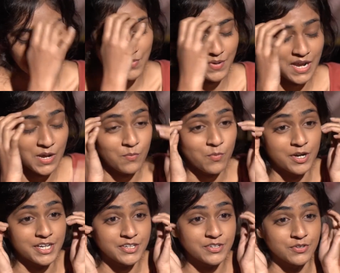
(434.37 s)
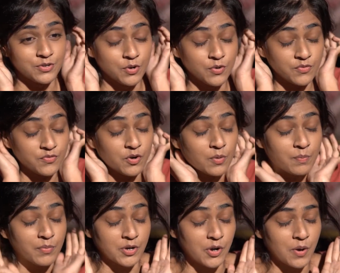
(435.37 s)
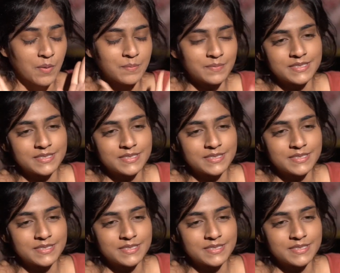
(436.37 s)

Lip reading: when I wanted to go for prom.